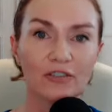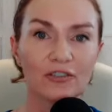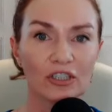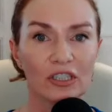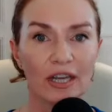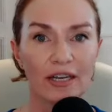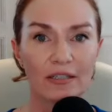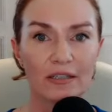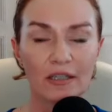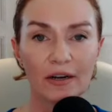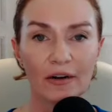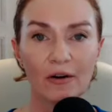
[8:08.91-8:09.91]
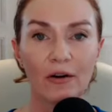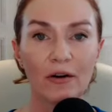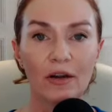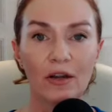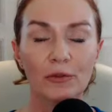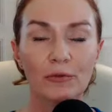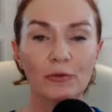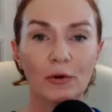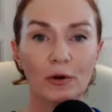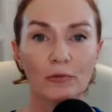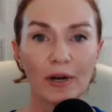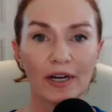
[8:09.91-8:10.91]
that she has there through
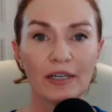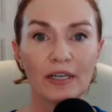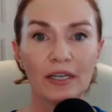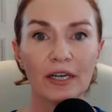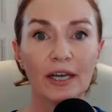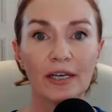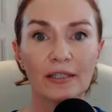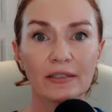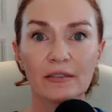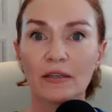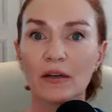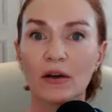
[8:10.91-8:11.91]
her writing and